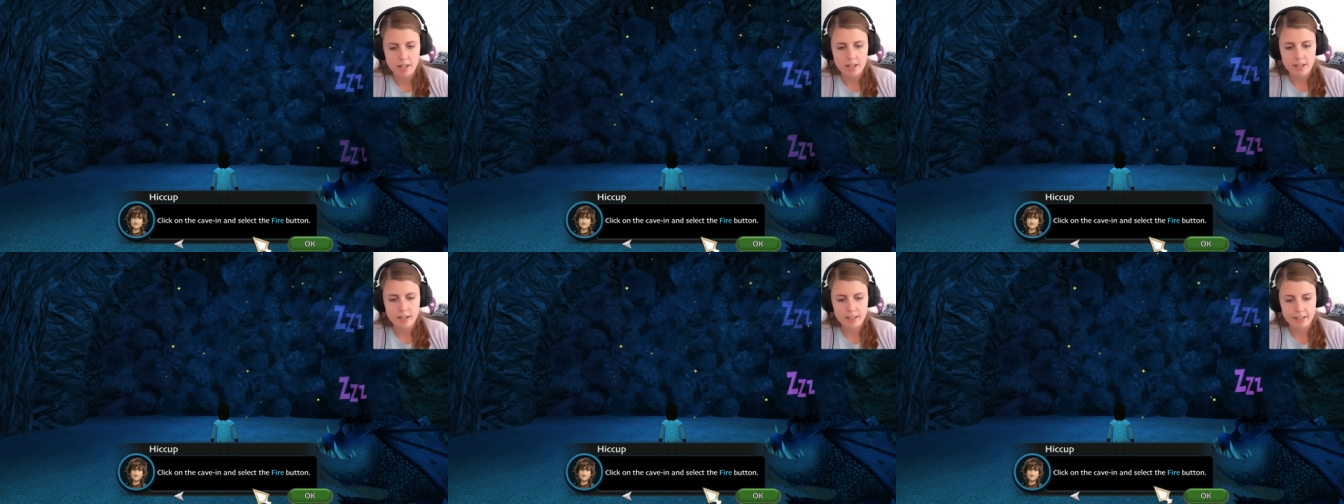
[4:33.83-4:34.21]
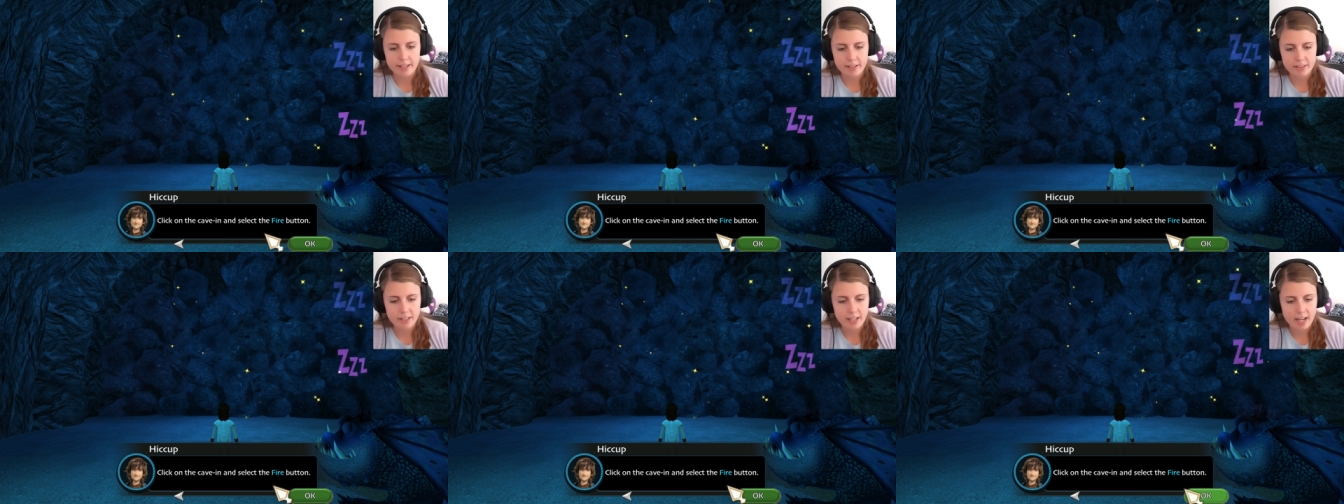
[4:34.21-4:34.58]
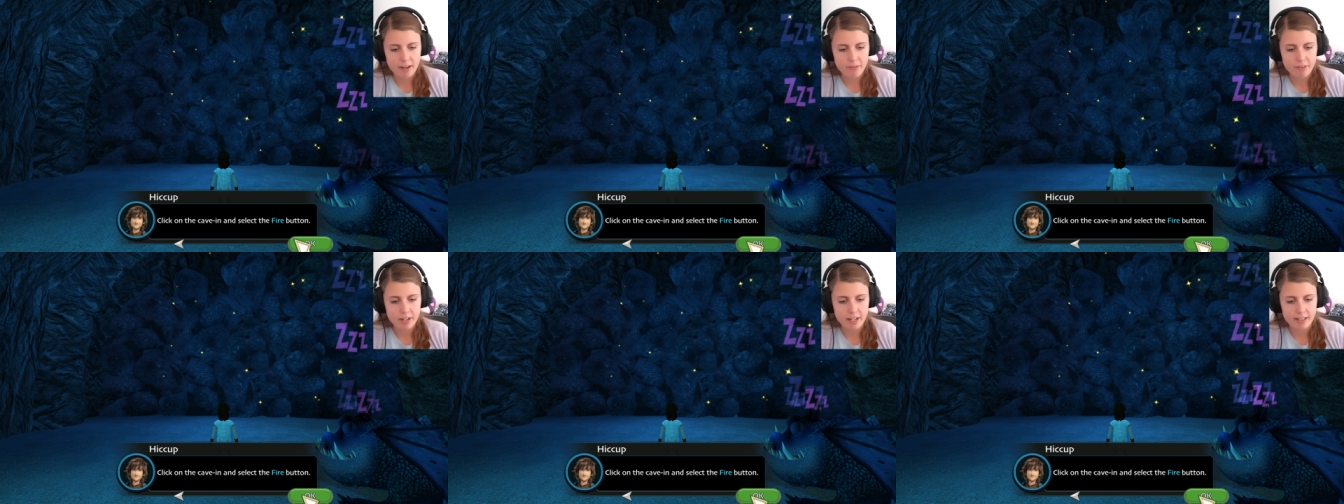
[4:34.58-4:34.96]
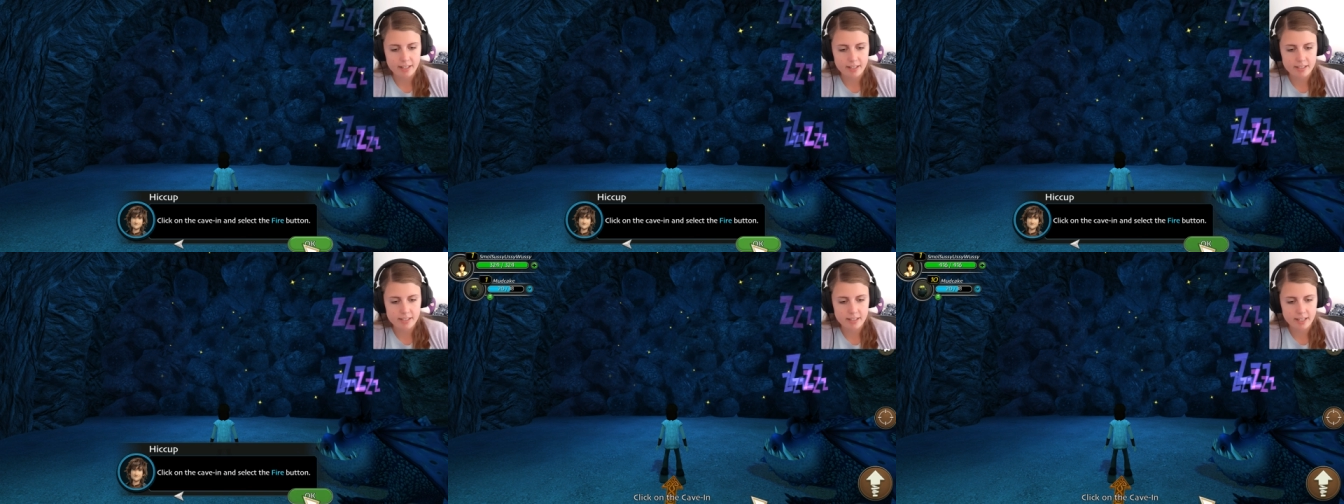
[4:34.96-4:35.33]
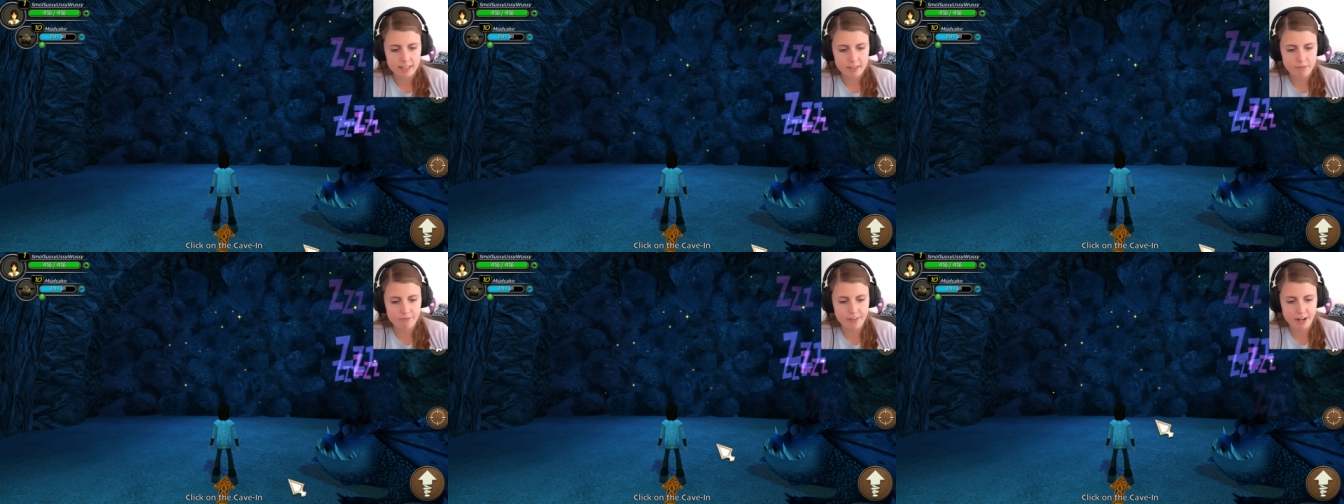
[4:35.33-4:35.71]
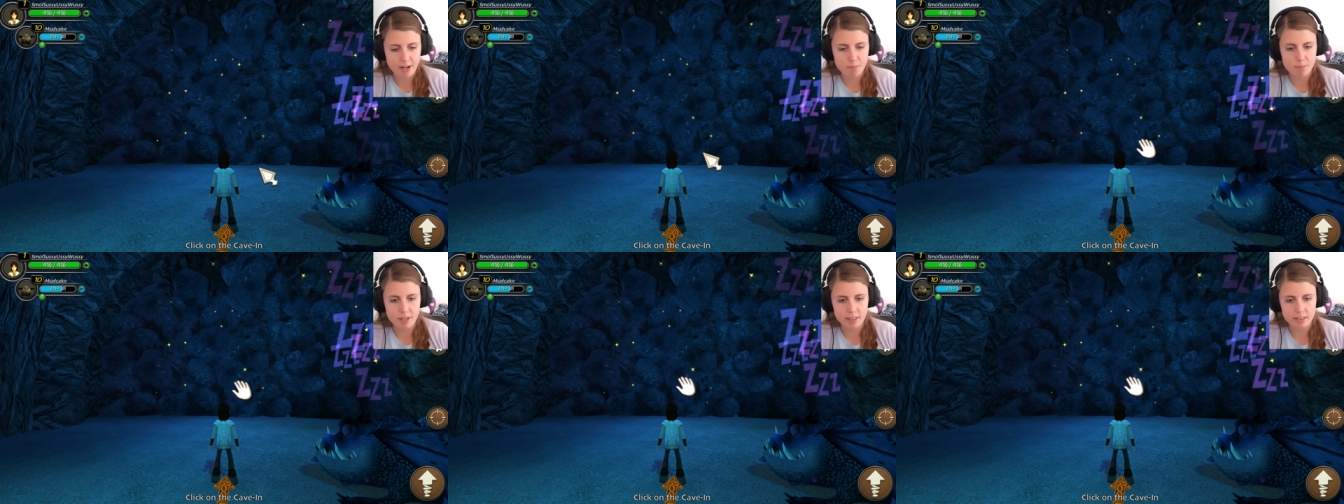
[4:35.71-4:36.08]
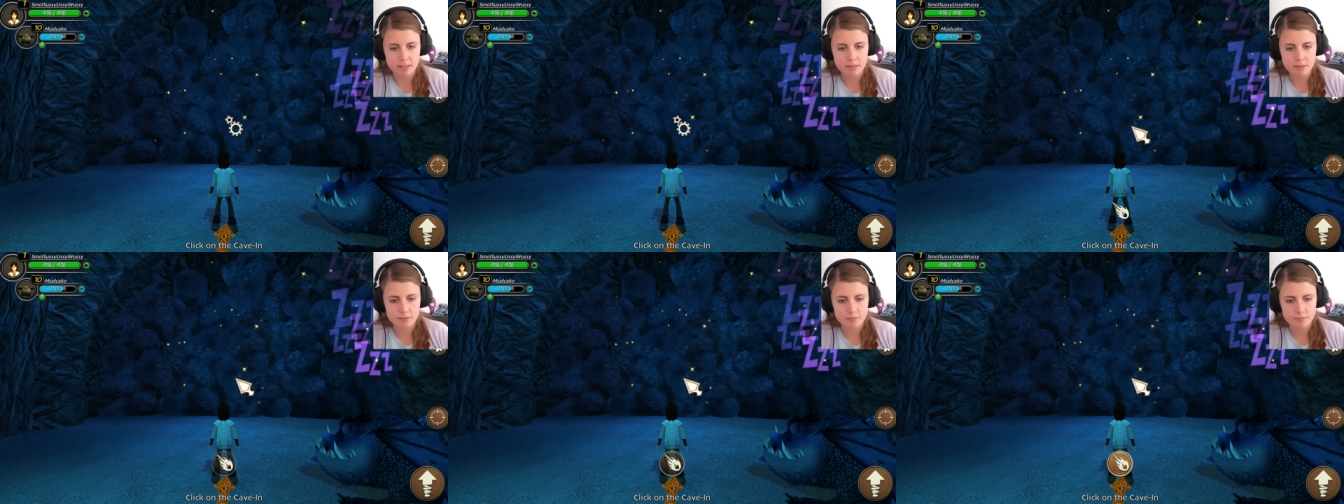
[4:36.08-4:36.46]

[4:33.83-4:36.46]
Click on the cabin and then select the fire button.